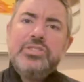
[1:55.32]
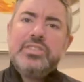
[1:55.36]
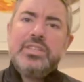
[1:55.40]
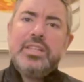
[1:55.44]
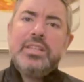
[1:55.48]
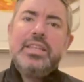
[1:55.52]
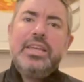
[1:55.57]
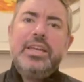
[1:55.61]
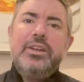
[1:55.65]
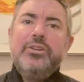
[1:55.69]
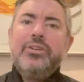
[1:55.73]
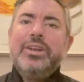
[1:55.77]

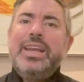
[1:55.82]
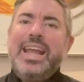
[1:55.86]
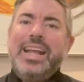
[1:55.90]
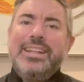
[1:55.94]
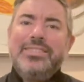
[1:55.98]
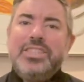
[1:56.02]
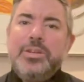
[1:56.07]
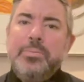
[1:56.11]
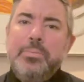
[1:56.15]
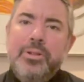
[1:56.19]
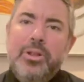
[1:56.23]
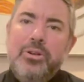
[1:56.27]
Leader
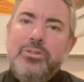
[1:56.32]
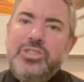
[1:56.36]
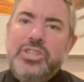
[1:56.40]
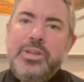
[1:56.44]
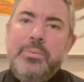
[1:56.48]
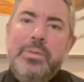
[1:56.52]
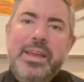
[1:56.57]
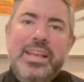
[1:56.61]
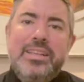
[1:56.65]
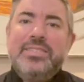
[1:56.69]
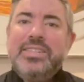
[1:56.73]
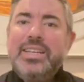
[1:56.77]
Nancy
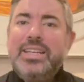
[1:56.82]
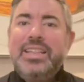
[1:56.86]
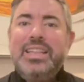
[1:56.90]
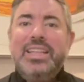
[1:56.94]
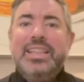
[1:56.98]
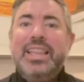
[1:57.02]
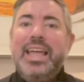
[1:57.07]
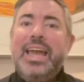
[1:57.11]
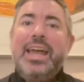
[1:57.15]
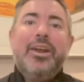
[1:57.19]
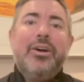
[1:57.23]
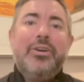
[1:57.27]
Pelosi basically
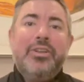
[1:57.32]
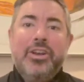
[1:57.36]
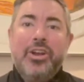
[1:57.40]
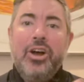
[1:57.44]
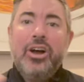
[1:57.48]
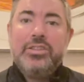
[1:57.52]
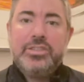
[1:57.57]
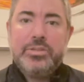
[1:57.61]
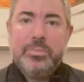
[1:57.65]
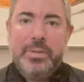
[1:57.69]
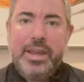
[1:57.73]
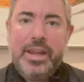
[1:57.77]
laid out an
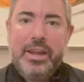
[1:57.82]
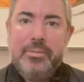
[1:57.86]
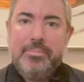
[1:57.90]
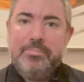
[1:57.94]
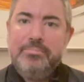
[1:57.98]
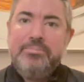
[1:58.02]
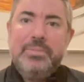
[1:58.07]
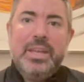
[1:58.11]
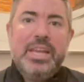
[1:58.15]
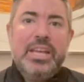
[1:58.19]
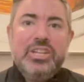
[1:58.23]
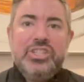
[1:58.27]
ultimatum.
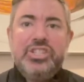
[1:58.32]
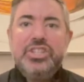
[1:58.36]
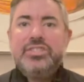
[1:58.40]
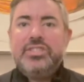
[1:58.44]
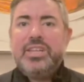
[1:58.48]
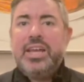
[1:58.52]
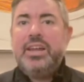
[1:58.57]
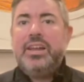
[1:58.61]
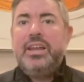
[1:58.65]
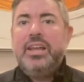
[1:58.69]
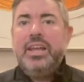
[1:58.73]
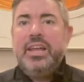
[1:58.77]
She
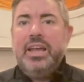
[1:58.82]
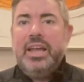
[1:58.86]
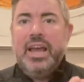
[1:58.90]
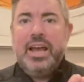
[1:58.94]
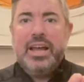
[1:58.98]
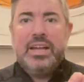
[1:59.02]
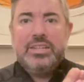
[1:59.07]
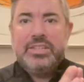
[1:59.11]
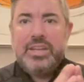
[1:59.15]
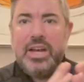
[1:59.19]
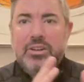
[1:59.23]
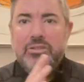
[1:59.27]
said
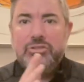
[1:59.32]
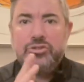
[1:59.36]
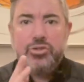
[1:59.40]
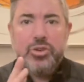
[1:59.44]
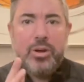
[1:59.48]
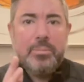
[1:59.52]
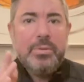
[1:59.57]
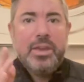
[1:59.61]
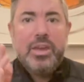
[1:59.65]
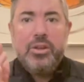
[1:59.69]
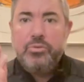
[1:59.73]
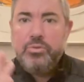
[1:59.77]
Donald
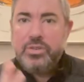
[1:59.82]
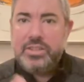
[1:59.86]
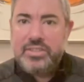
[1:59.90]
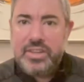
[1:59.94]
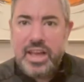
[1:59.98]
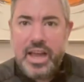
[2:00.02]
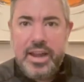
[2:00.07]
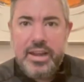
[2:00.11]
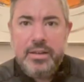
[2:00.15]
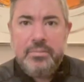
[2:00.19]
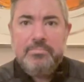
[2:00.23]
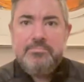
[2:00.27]
Trump can
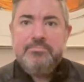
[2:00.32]
resign,